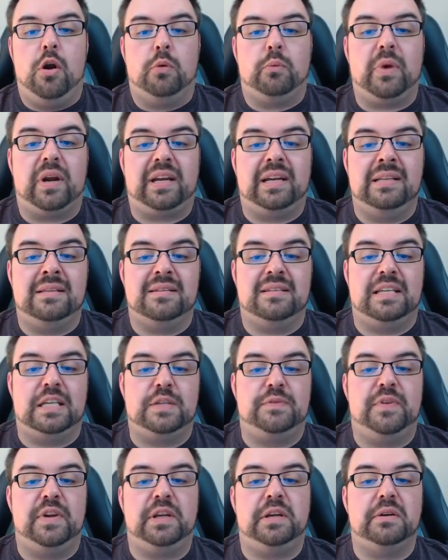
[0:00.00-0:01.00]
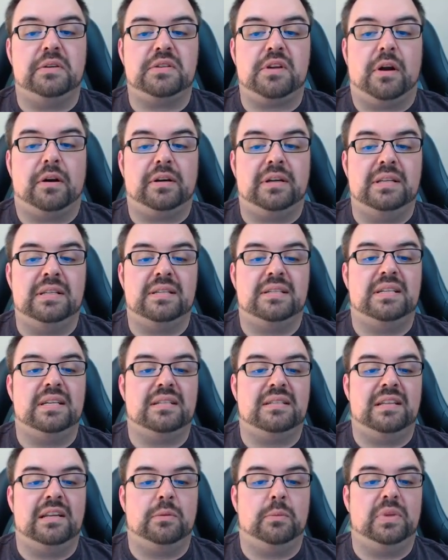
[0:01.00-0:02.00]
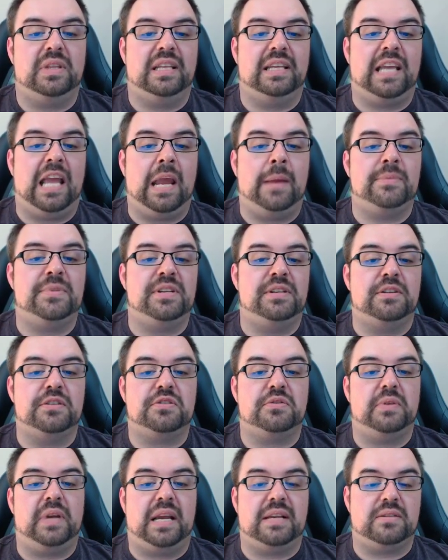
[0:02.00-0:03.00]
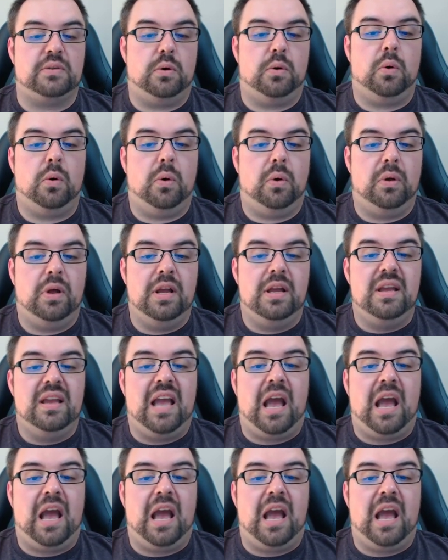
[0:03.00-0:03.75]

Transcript: reckons these figures are consistent with the games industry as a whole.